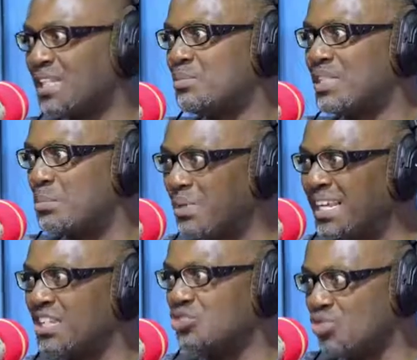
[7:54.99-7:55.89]
the biggest
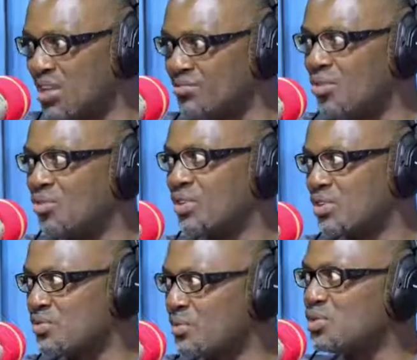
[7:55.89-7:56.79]
driver of the
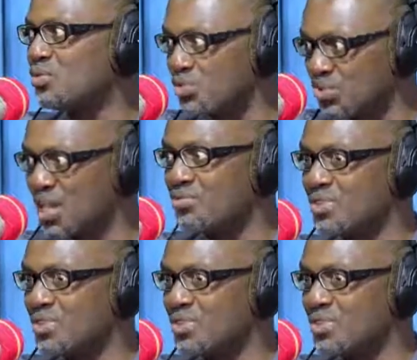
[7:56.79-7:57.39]
transformation of those countries,